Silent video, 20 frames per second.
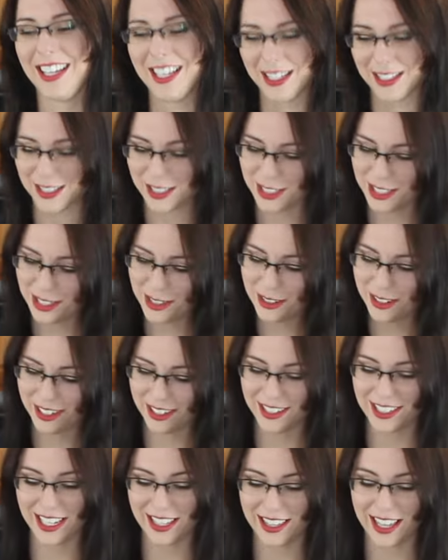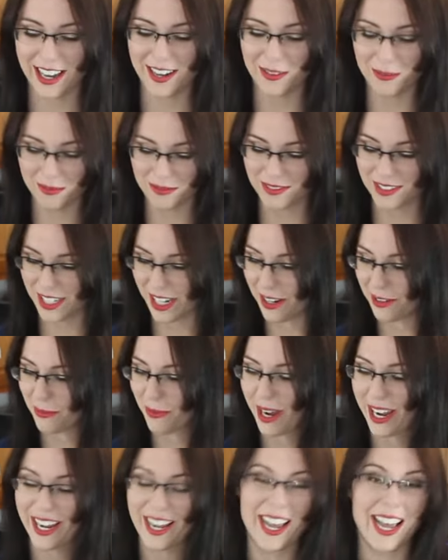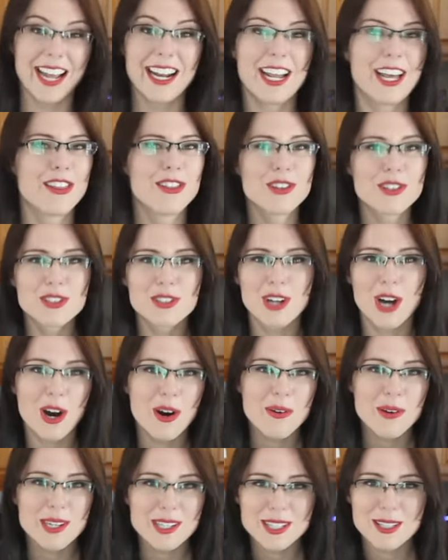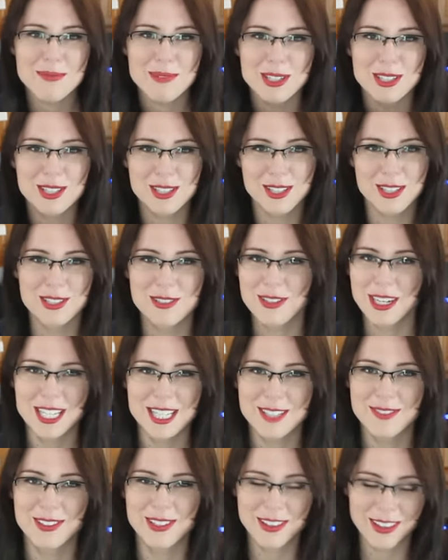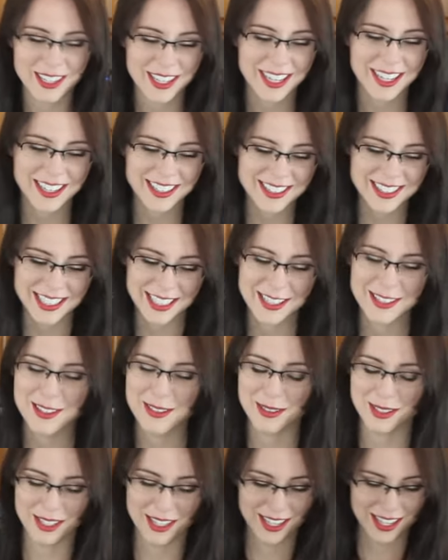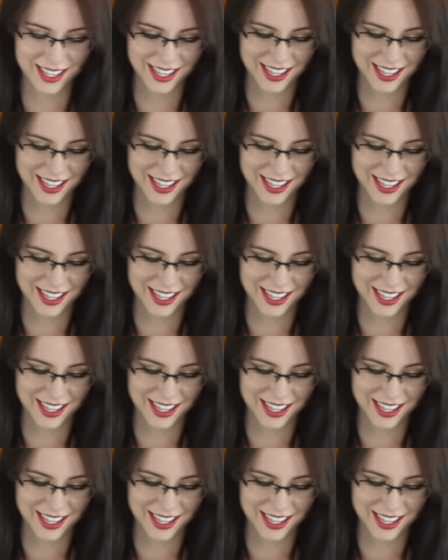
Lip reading: So you can get that done way. And those are always the most stressful things, the